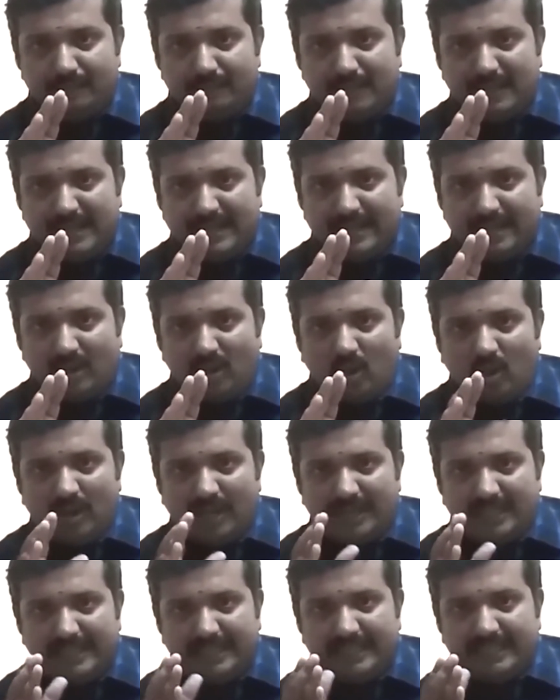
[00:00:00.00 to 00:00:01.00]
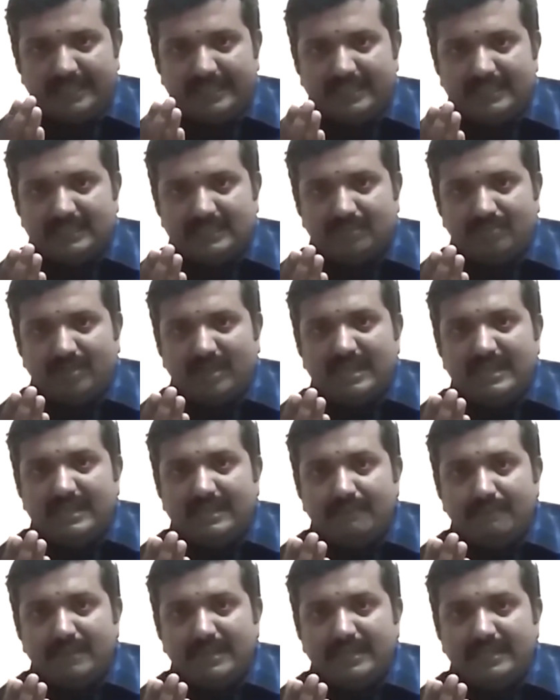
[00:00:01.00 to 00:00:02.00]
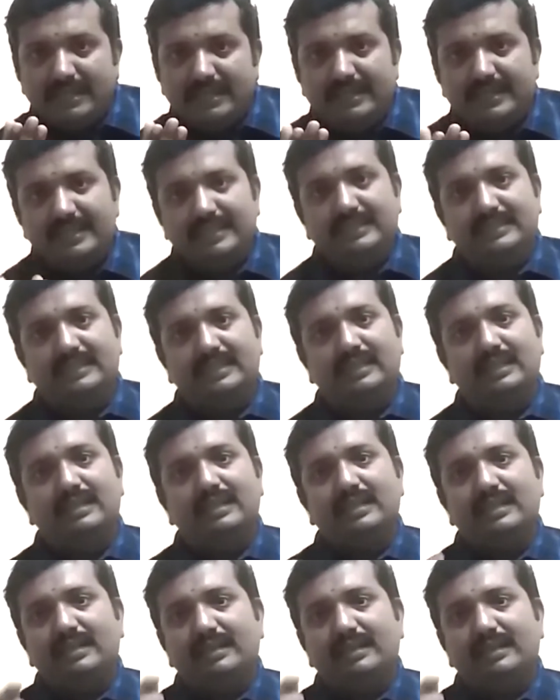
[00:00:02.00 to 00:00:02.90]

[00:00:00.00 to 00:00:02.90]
by altering its fundamental nature,